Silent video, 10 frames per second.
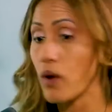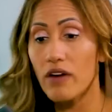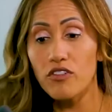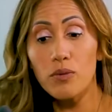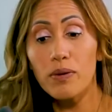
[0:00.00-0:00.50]

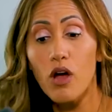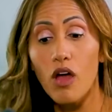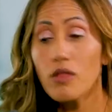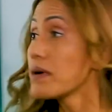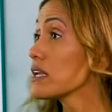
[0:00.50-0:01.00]
Wherever you put all
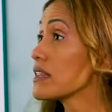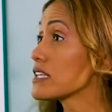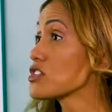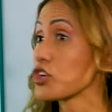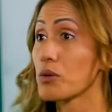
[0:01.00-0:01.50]
the money,
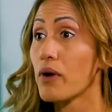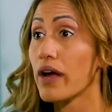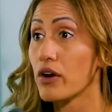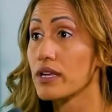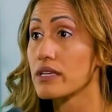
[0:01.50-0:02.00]
that's all your
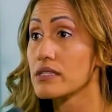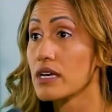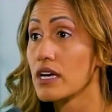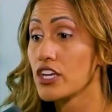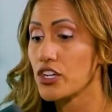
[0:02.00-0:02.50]
priorities.
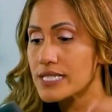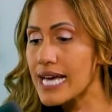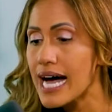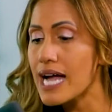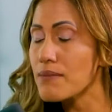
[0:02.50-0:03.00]
Your
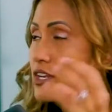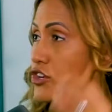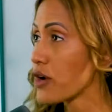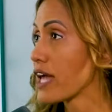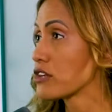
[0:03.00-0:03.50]
time and
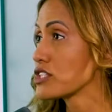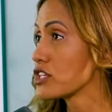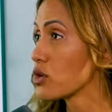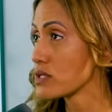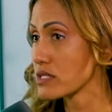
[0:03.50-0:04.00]
your energy
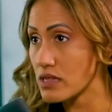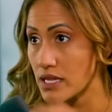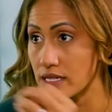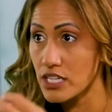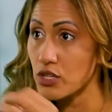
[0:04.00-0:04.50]
goes into
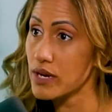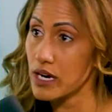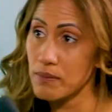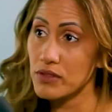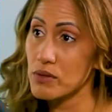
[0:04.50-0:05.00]
things that you care
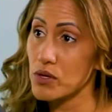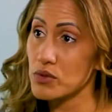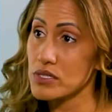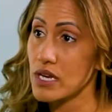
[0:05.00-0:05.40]
about the most.